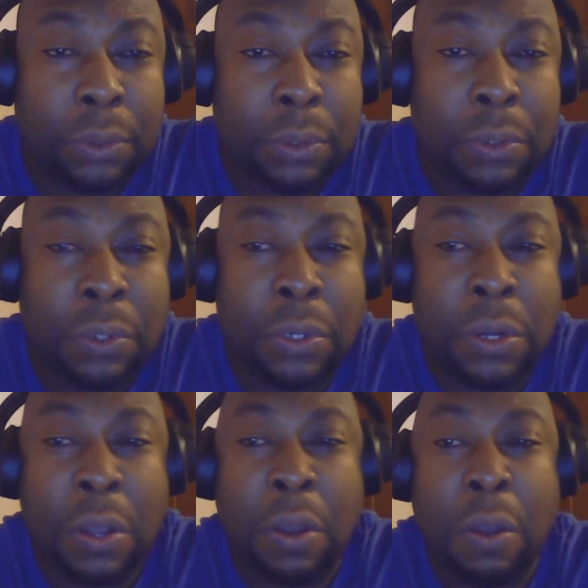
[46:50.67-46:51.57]

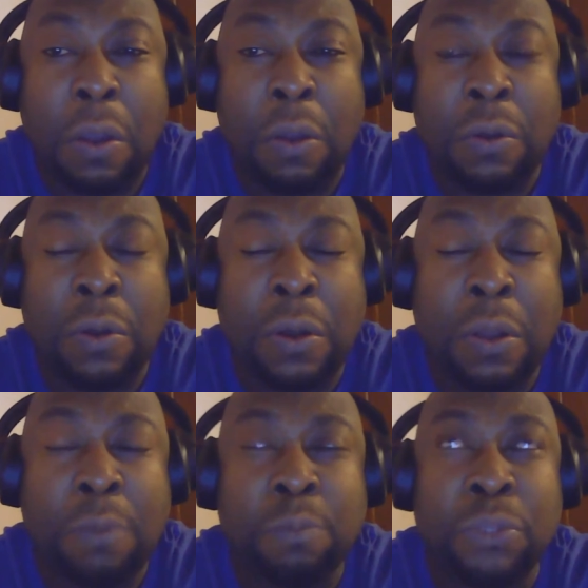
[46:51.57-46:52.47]
No,
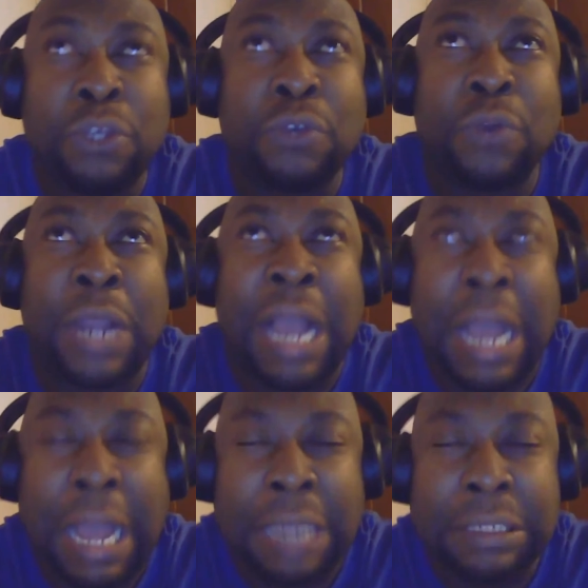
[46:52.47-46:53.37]
no, you
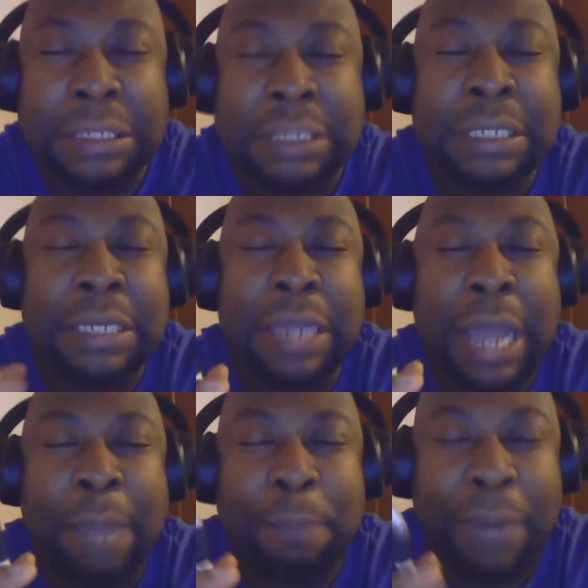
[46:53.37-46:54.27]
can't
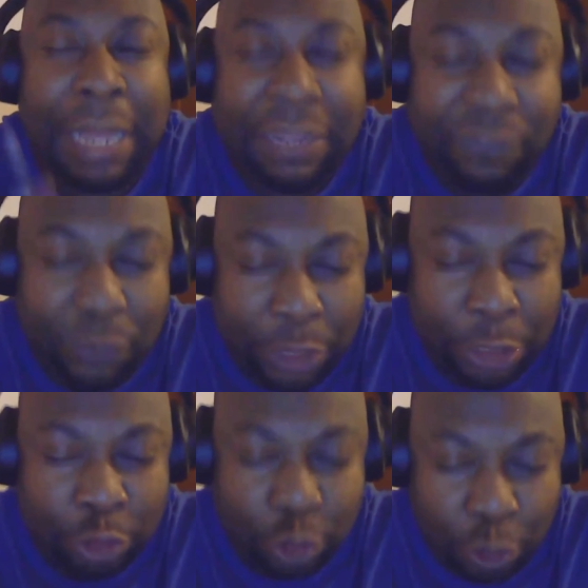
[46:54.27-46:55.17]
apply for the
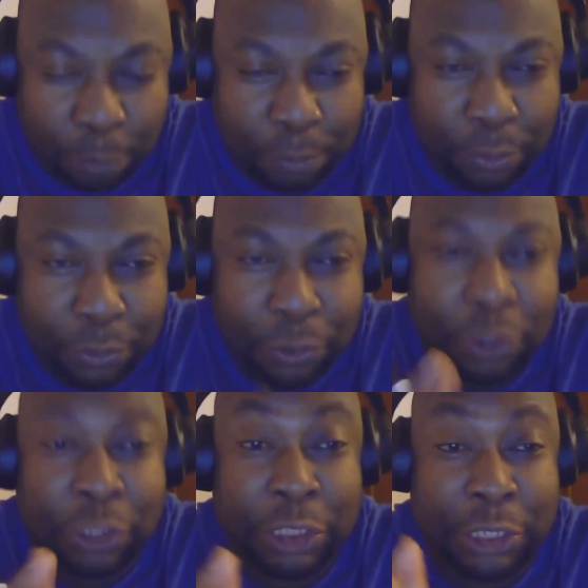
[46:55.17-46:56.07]
job
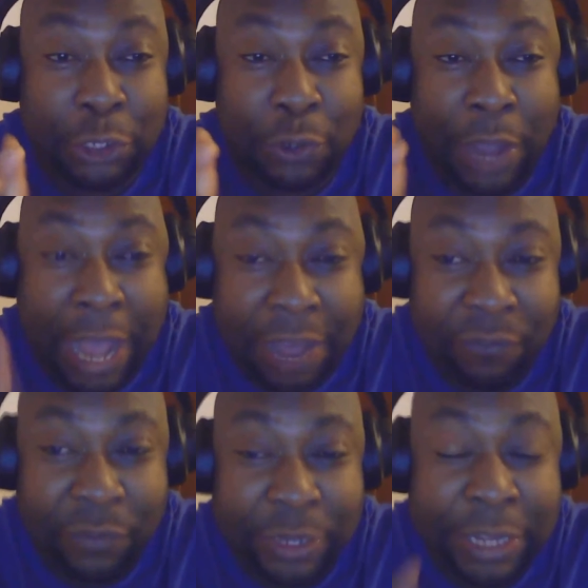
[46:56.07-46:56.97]
until you have
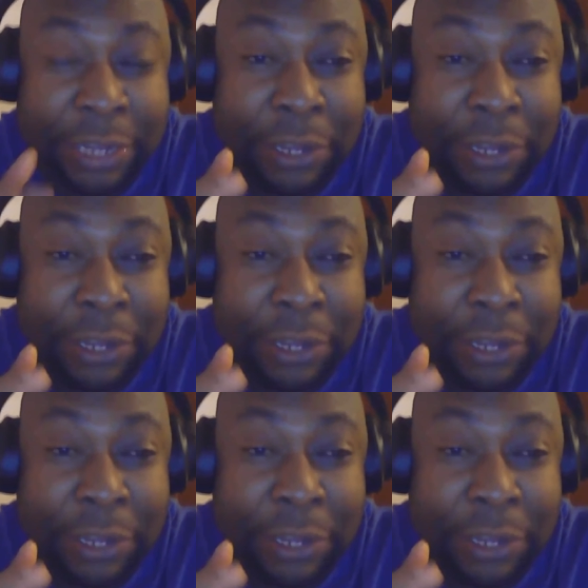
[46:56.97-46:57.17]
the